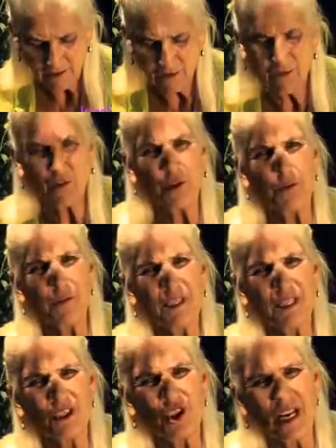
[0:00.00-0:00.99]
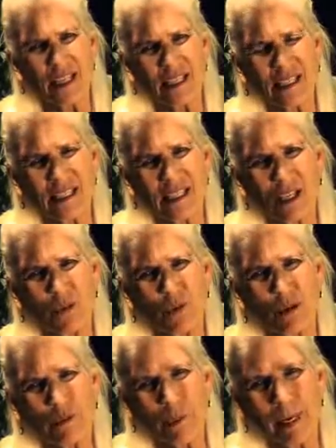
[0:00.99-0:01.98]
The verb suggests that
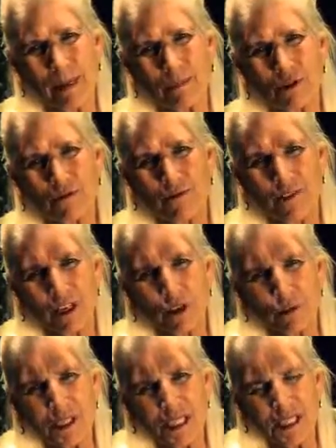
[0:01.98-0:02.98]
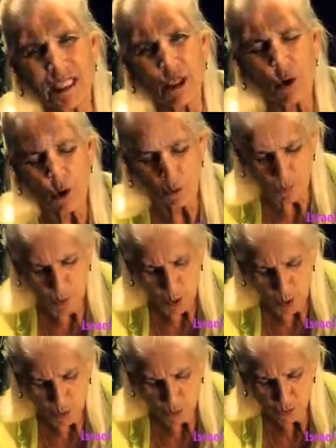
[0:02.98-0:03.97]
we will be able to vigorously
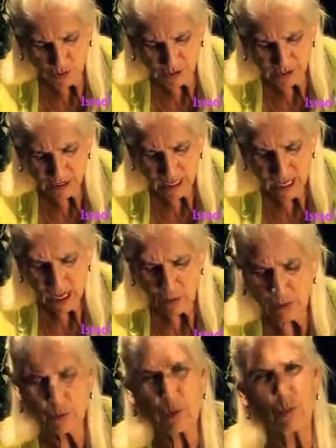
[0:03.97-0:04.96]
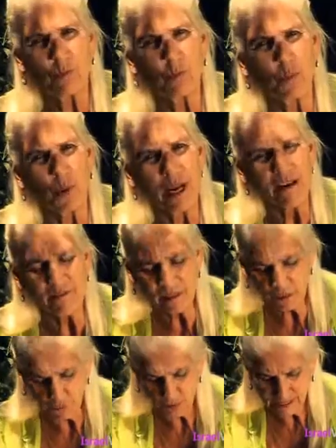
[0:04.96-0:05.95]
oppose, we will
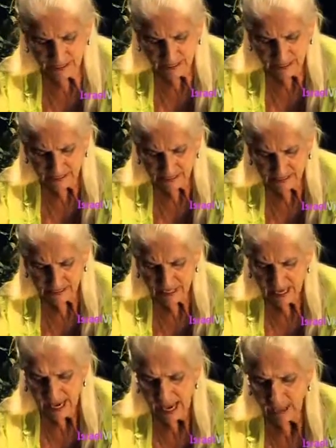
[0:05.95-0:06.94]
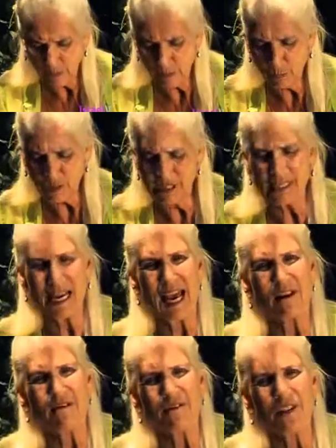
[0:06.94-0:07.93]
bravely resist, and we will
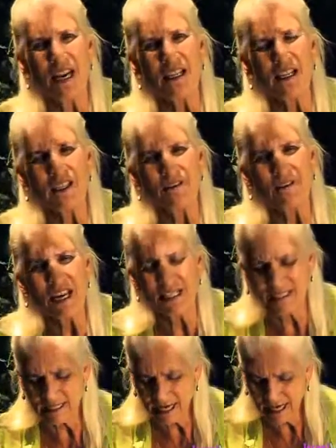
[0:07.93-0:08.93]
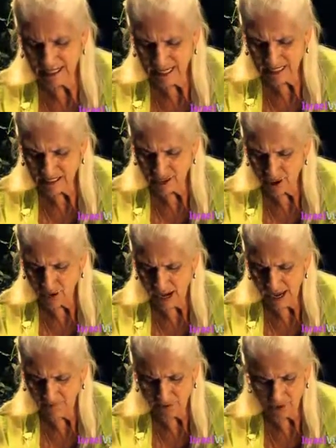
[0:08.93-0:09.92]
stand face to face against our
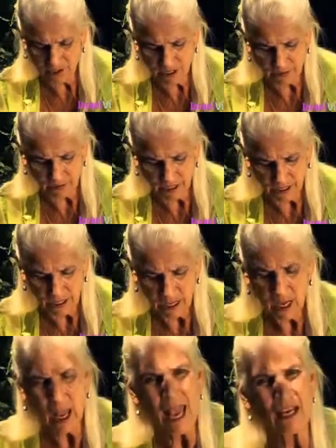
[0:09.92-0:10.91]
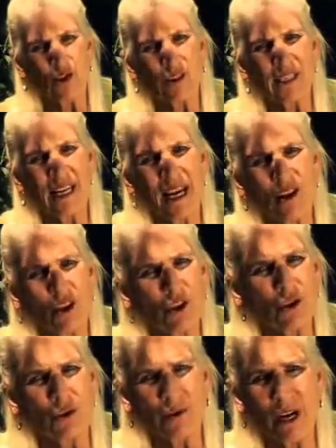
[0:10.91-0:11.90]
adversary. And you'll stand on
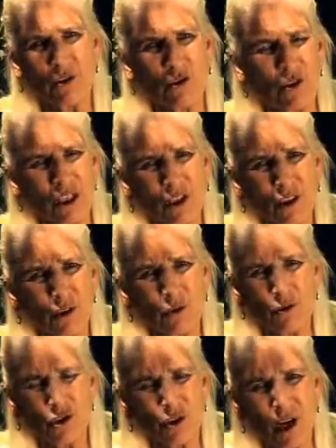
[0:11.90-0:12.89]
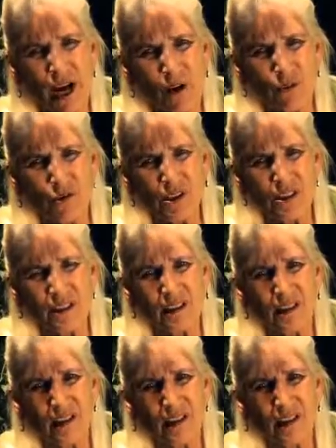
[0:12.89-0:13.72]
your ground. You're not going to lose your house.